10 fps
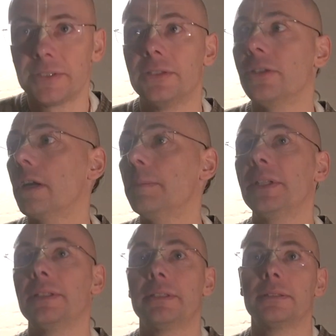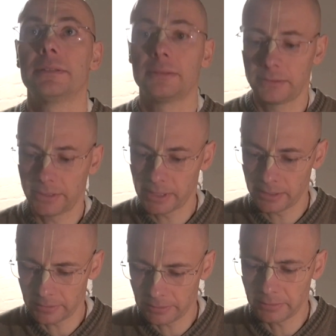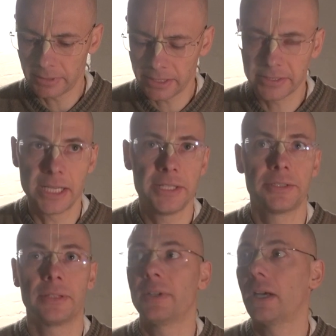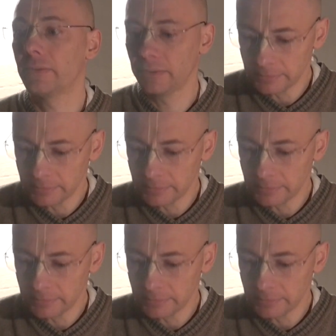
enjoyment, exchanges of love.